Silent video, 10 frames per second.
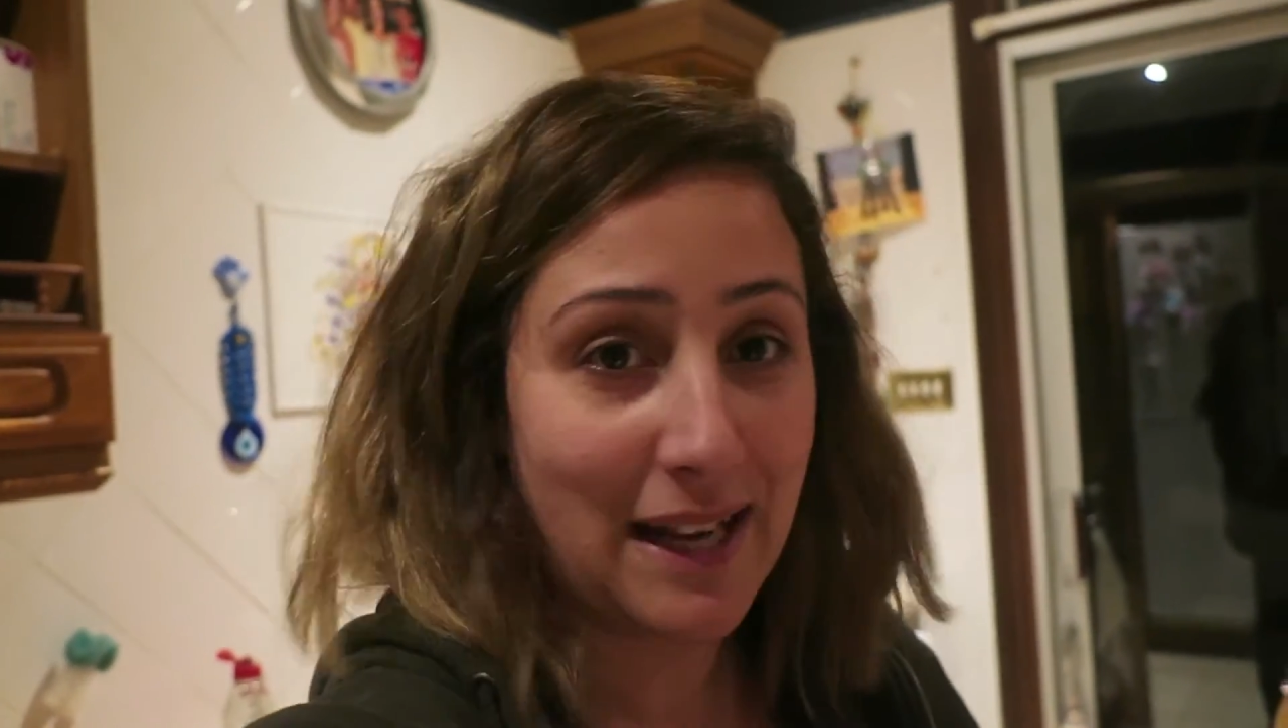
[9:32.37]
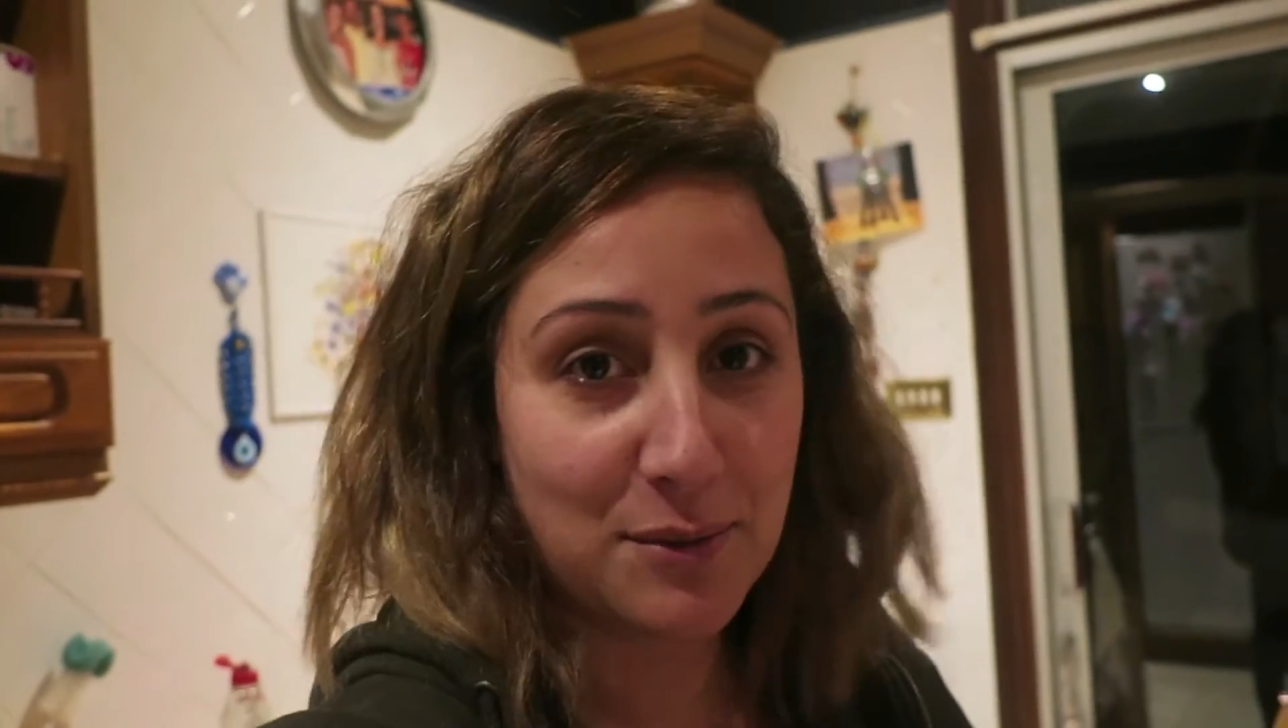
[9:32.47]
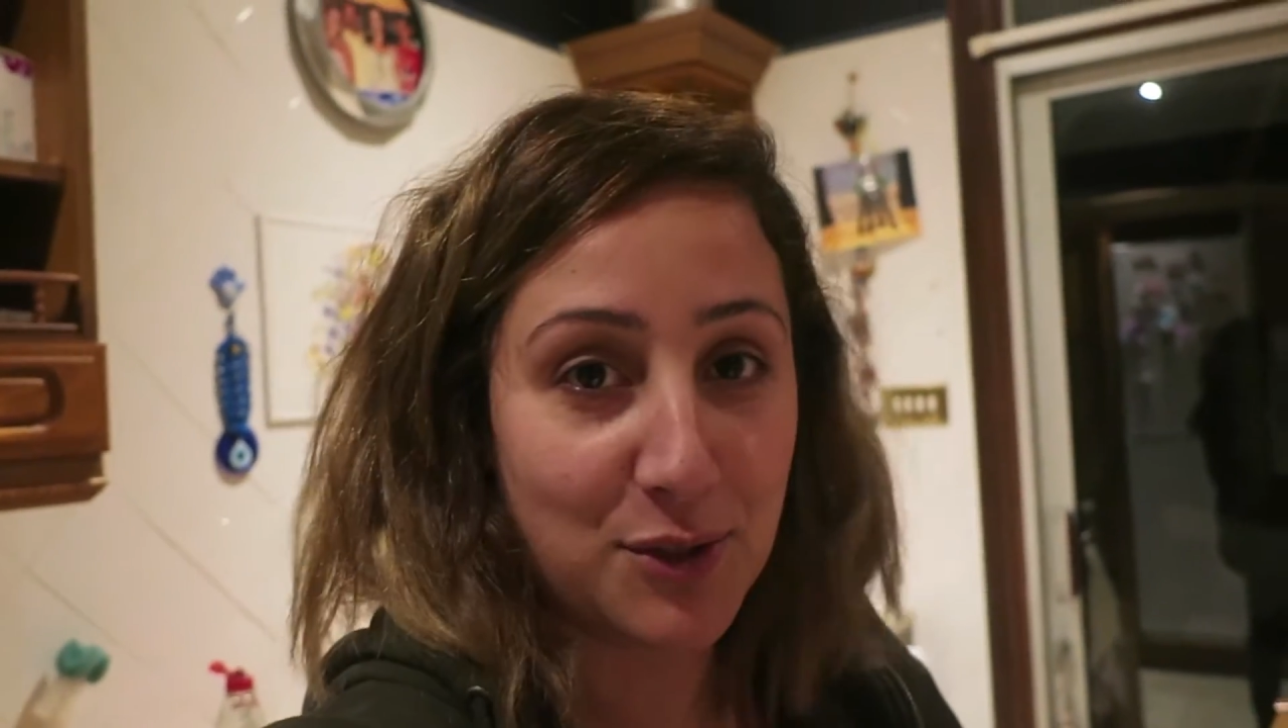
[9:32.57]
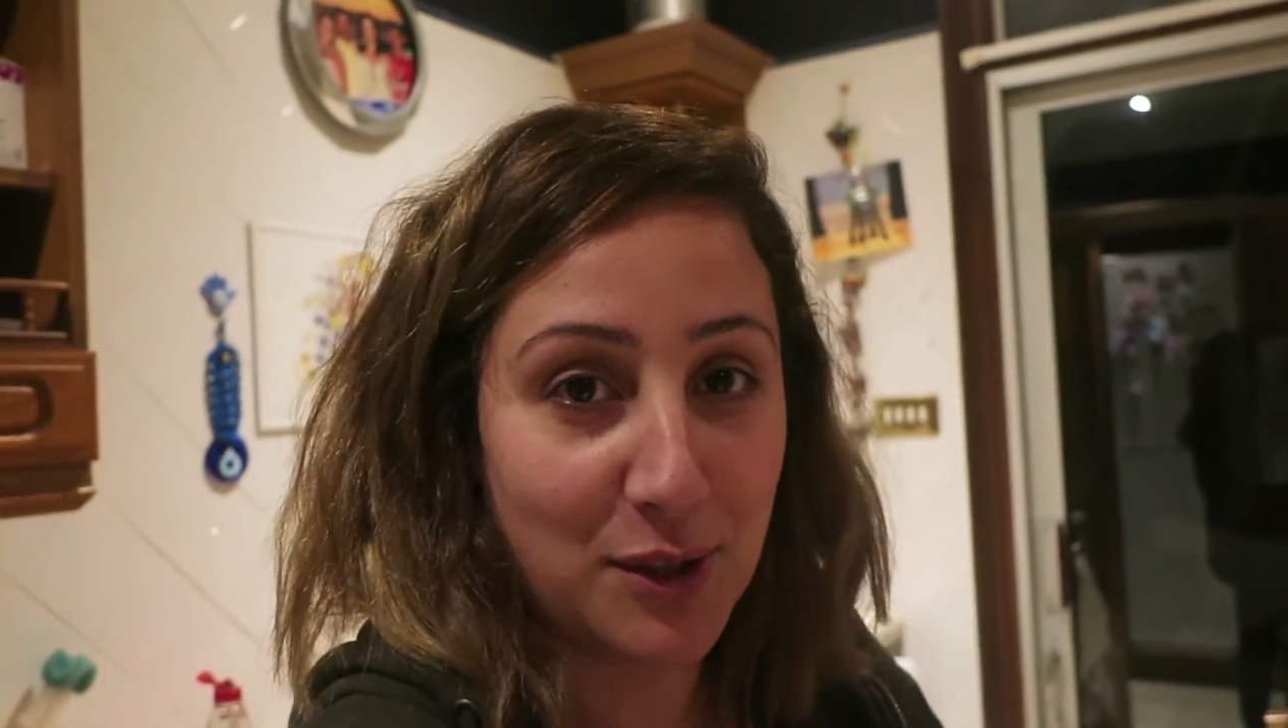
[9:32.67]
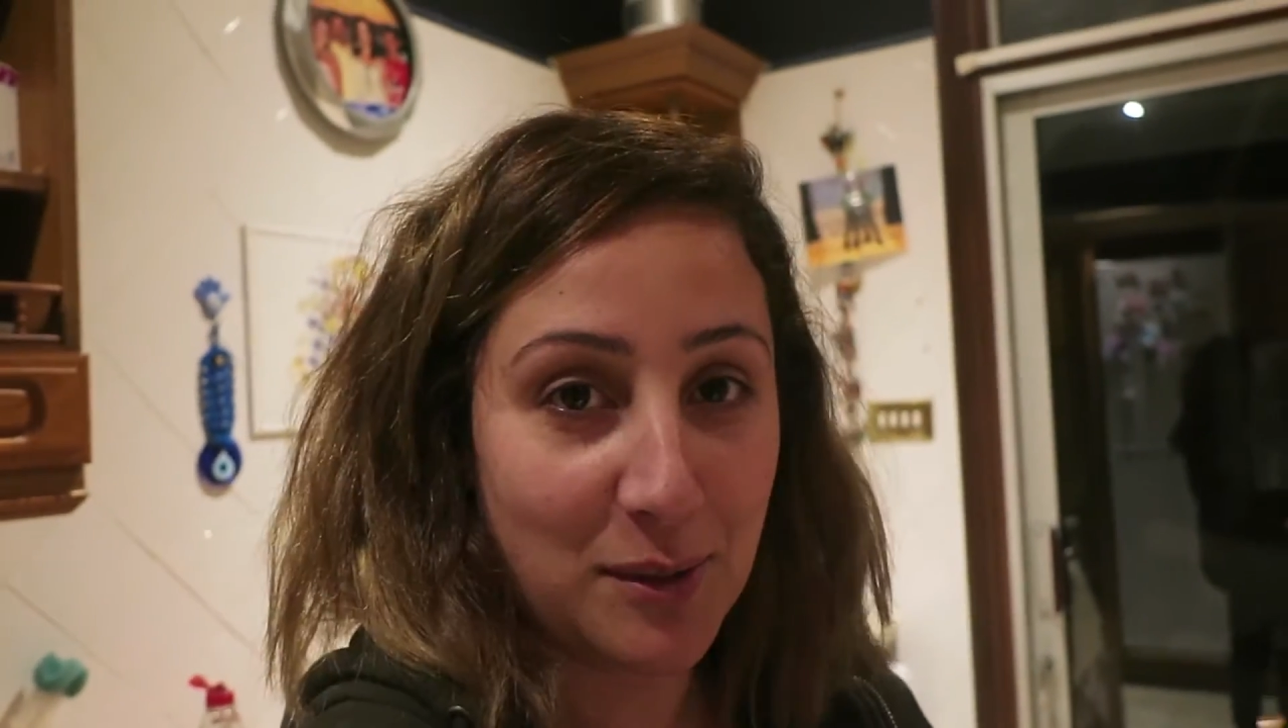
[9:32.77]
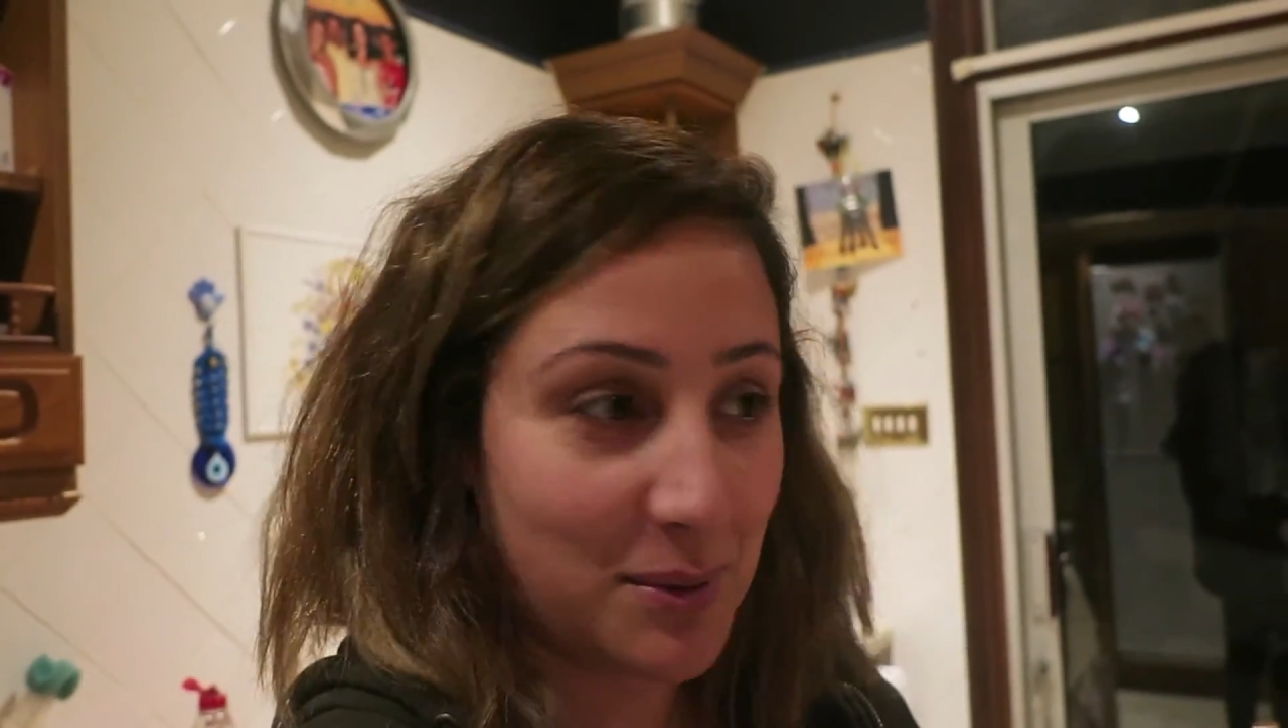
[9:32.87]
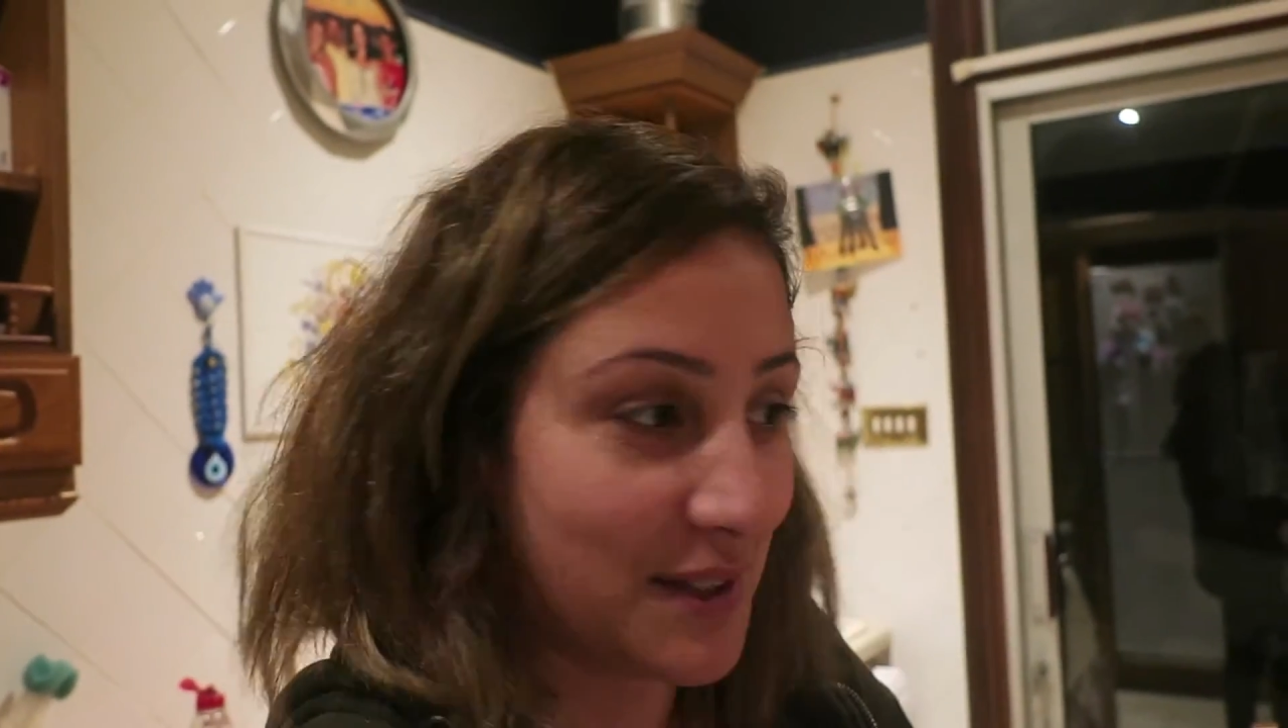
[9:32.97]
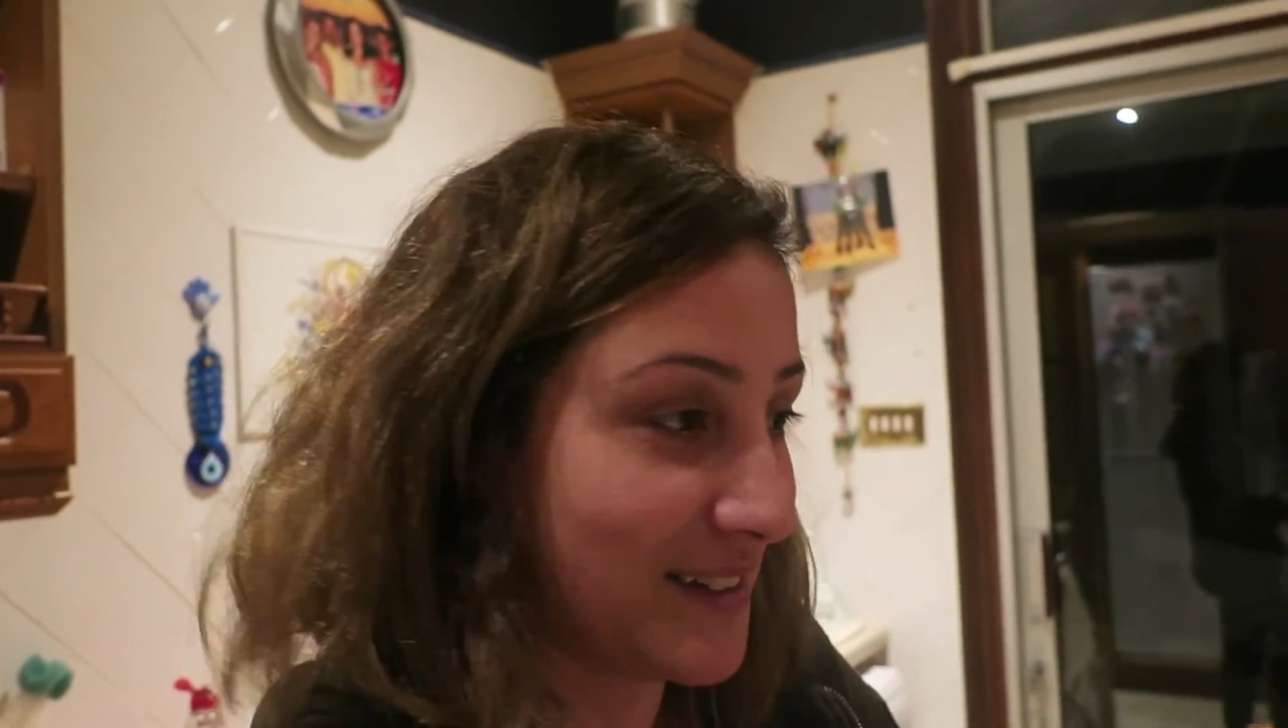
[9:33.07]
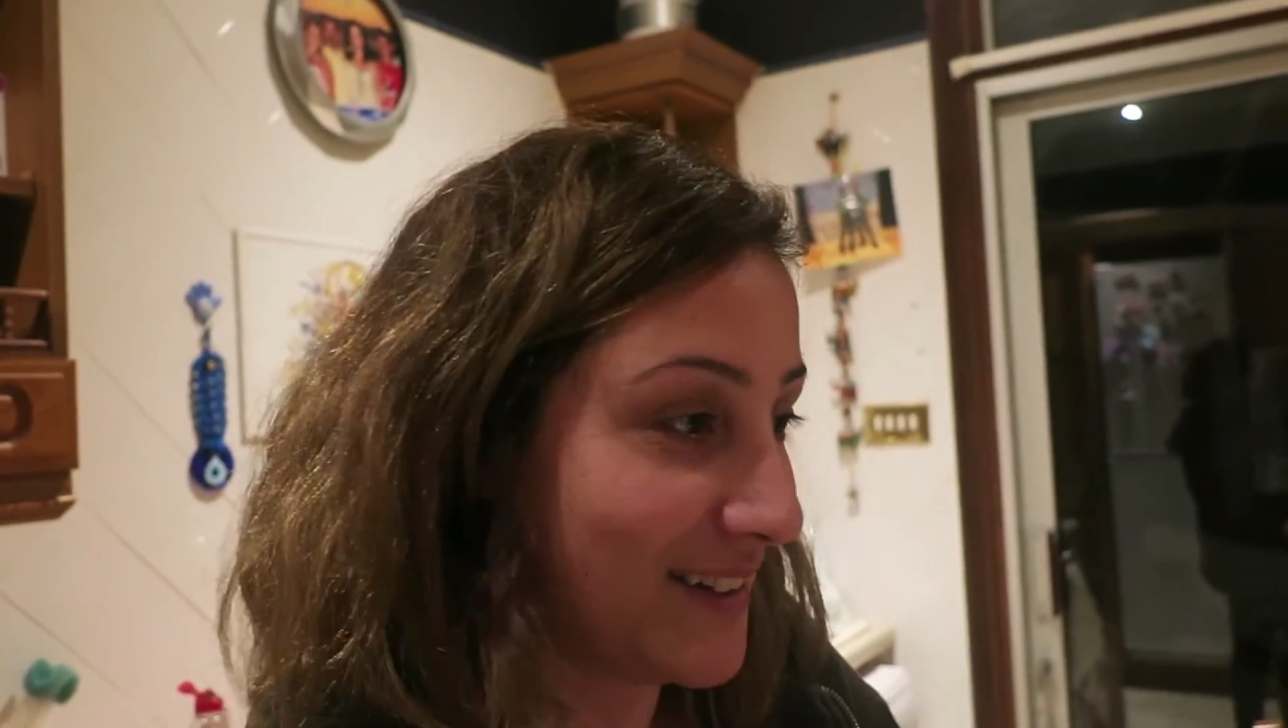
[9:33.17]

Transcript: laptop.